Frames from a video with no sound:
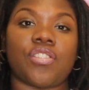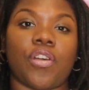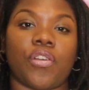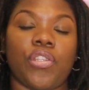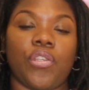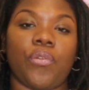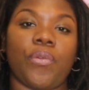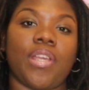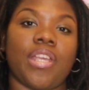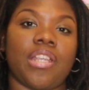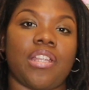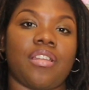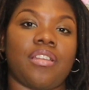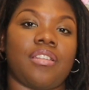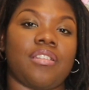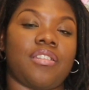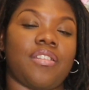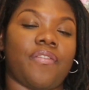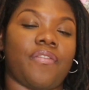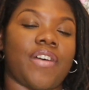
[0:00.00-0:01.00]
so you
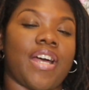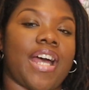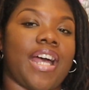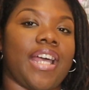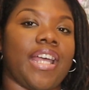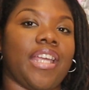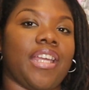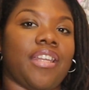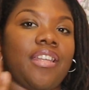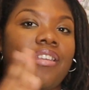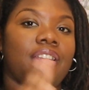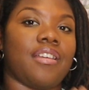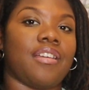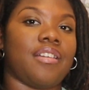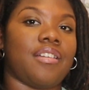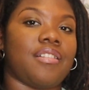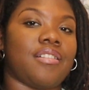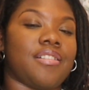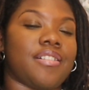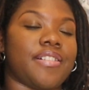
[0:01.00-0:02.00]
can divide
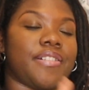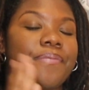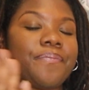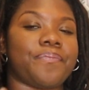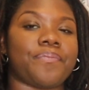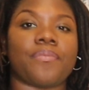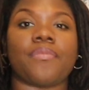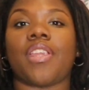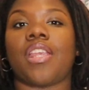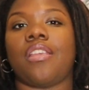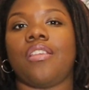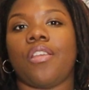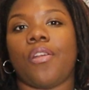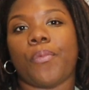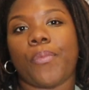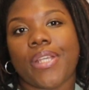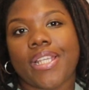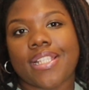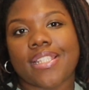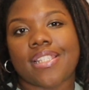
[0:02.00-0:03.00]

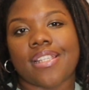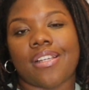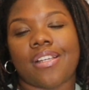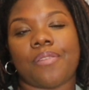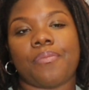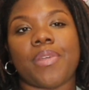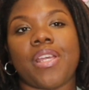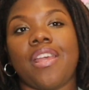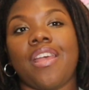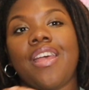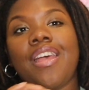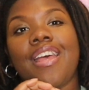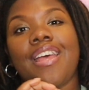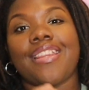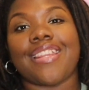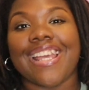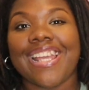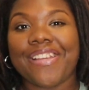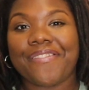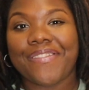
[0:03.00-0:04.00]
your weeks up.
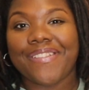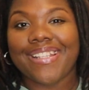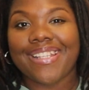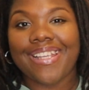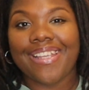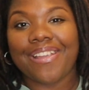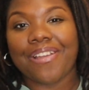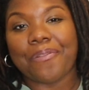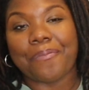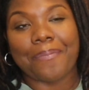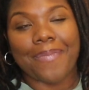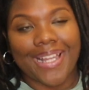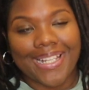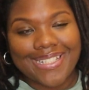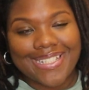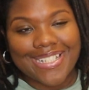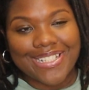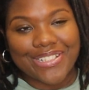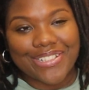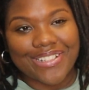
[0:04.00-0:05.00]
Thankfully, my
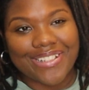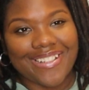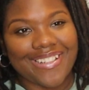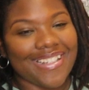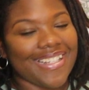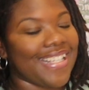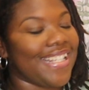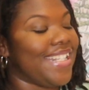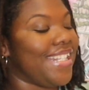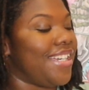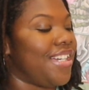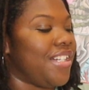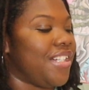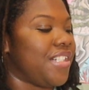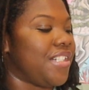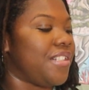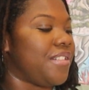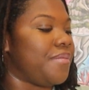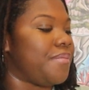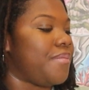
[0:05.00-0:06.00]
teacher
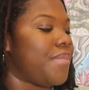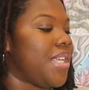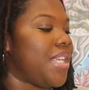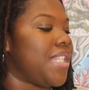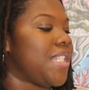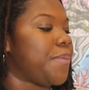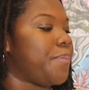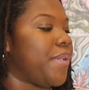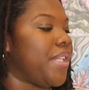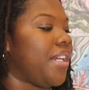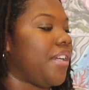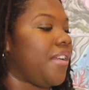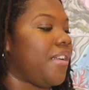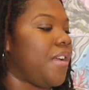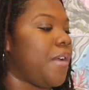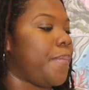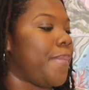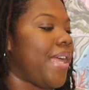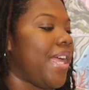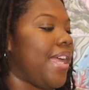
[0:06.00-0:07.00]
split it
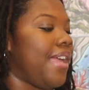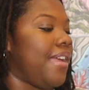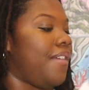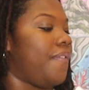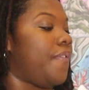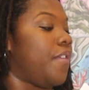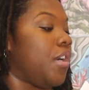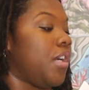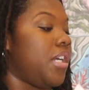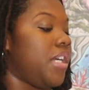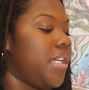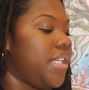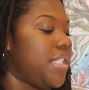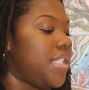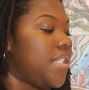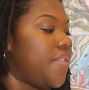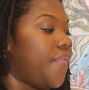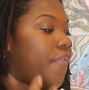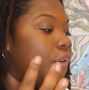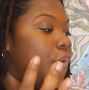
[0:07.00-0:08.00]
up for
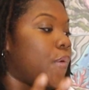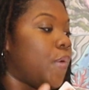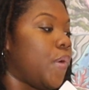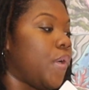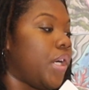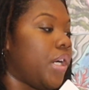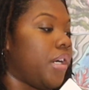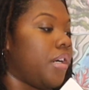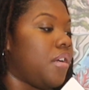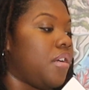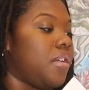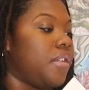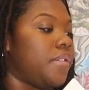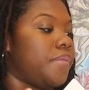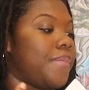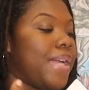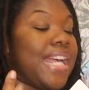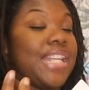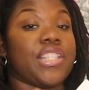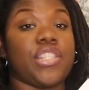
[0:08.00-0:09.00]
us
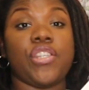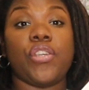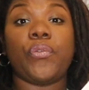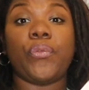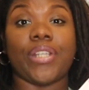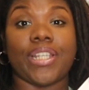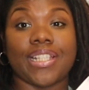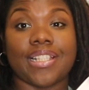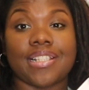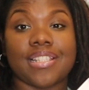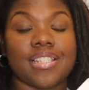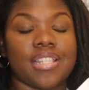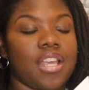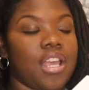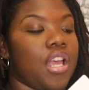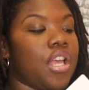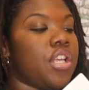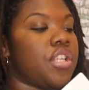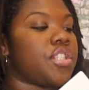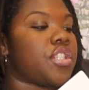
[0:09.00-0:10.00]
for as units.
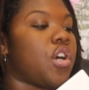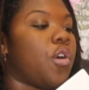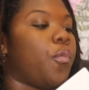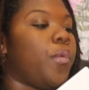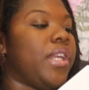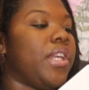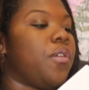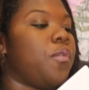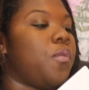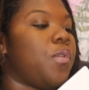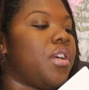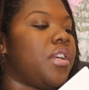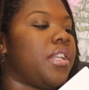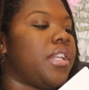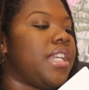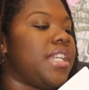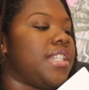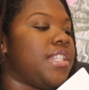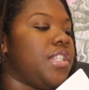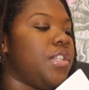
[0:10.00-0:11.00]
So week
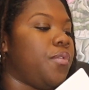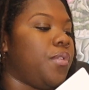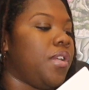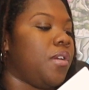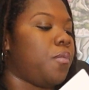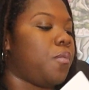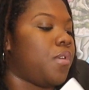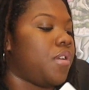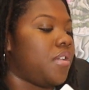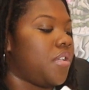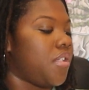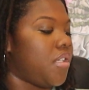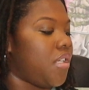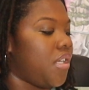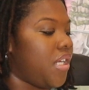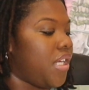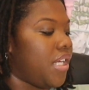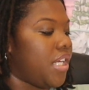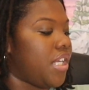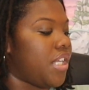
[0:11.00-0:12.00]
one is unit
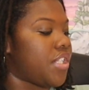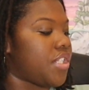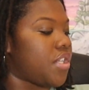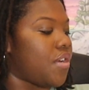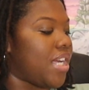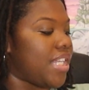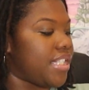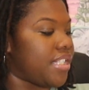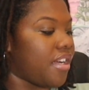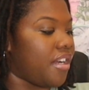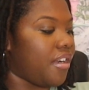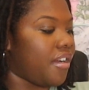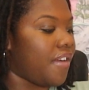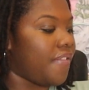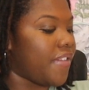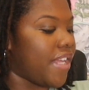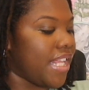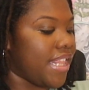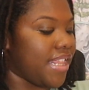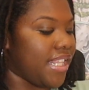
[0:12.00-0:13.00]
one. So I started
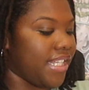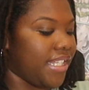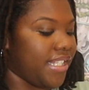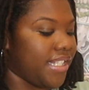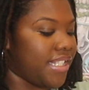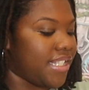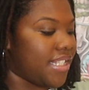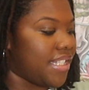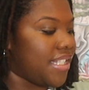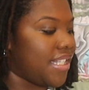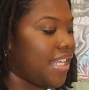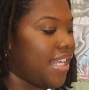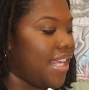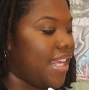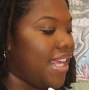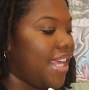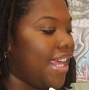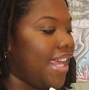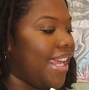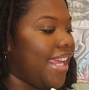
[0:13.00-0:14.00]
off like this,
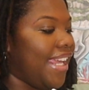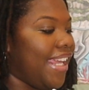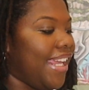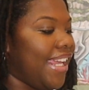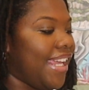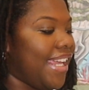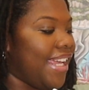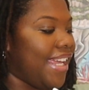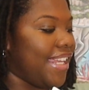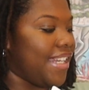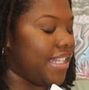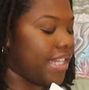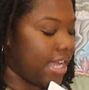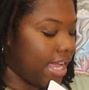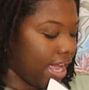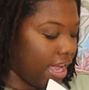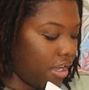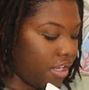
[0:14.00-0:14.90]
and